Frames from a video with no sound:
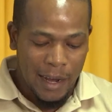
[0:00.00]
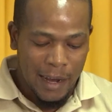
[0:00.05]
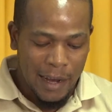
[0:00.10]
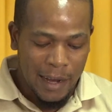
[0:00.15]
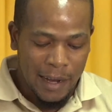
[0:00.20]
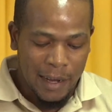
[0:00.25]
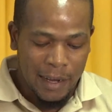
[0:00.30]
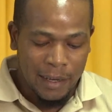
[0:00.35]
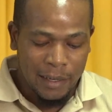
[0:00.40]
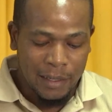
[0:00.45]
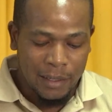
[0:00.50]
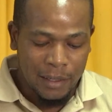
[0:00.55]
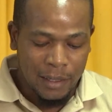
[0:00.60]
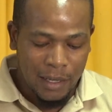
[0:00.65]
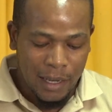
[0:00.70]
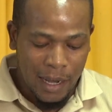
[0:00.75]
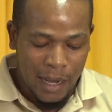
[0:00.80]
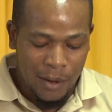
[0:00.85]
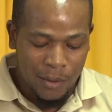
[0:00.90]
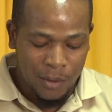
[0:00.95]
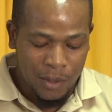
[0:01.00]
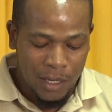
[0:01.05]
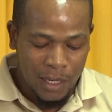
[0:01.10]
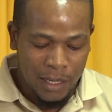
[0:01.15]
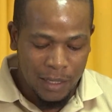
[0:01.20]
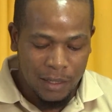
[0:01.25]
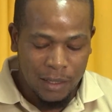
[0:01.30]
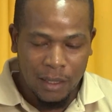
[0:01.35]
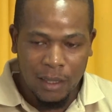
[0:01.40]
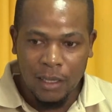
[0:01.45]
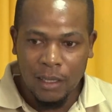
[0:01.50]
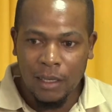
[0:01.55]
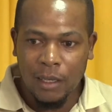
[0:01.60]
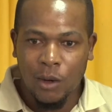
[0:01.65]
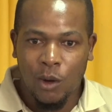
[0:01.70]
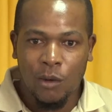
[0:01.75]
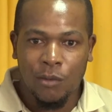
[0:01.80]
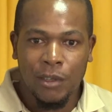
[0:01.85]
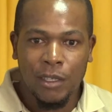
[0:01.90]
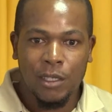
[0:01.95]
and I will let the
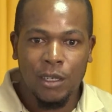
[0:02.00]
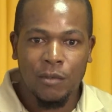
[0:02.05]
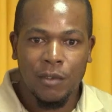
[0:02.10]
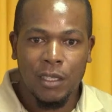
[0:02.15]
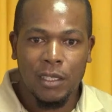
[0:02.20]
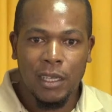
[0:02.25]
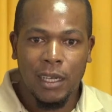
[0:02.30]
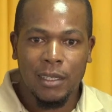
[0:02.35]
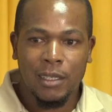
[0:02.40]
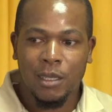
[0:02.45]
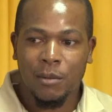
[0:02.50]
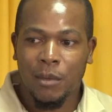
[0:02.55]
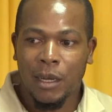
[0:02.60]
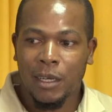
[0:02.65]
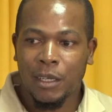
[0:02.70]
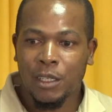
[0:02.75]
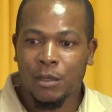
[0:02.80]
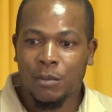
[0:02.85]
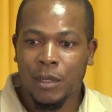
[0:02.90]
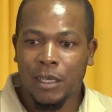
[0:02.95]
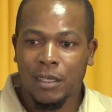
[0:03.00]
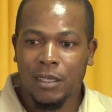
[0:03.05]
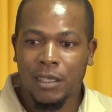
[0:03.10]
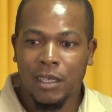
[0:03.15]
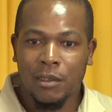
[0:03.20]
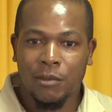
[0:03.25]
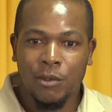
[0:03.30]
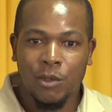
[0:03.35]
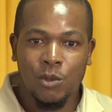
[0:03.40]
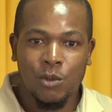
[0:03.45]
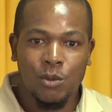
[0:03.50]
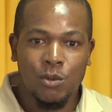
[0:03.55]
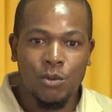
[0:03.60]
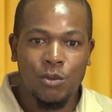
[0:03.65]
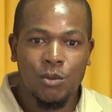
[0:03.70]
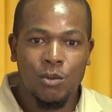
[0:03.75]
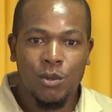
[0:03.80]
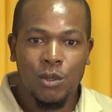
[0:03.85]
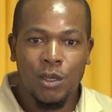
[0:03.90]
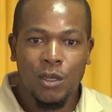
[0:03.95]
Office of Disaster Management give
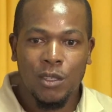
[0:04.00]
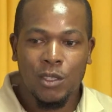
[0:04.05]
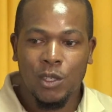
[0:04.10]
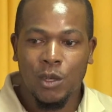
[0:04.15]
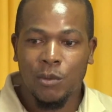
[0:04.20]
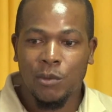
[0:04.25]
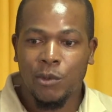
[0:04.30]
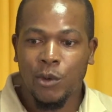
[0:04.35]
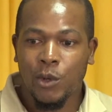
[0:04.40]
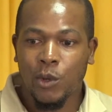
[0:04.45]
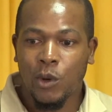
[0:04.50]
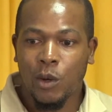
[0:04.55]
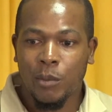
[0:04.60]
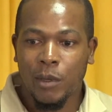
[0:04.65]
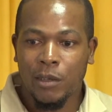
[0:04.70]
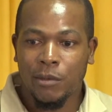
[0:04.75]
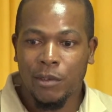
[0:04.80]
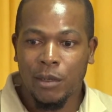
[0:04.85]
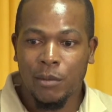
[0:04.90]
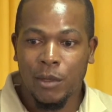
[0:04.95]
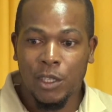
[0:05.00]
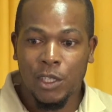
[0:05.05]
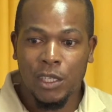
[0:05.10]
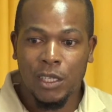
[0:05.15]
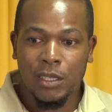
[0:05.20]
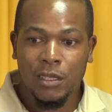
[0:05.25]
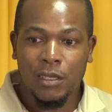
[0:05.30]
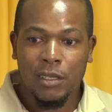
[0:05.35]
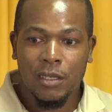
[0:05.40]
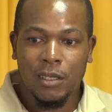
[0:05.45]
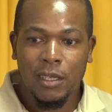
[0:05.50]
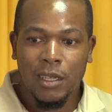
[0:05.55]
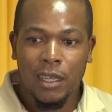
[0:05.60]
you some follow-up information